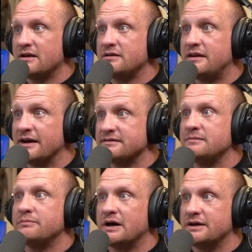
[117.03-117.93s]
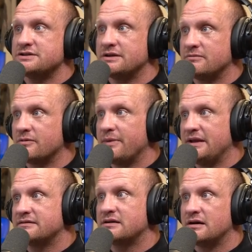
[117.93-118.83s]
doesn't budge and
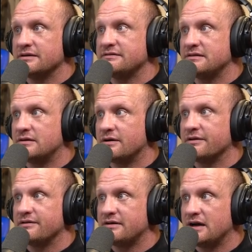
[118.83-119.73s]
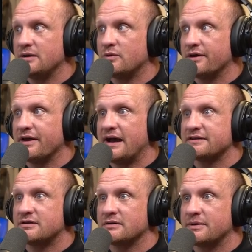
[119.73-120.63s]
remains constant all the time while the ASRock